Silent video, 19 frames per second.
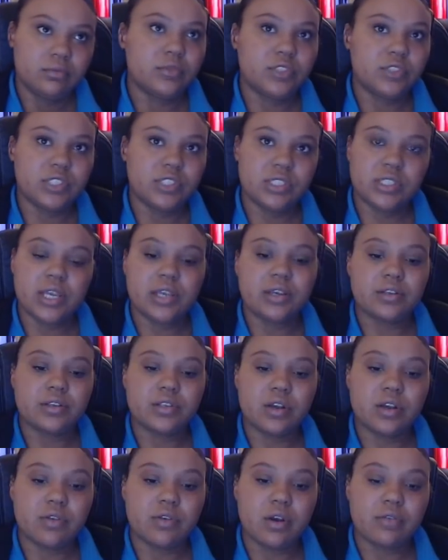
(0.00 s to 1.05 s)
Just take
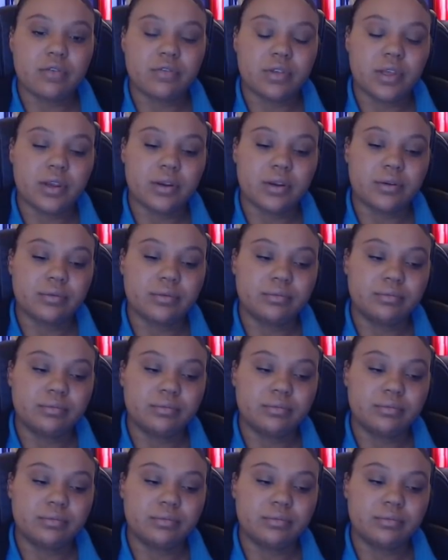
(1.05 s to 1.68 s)
yourself off of there.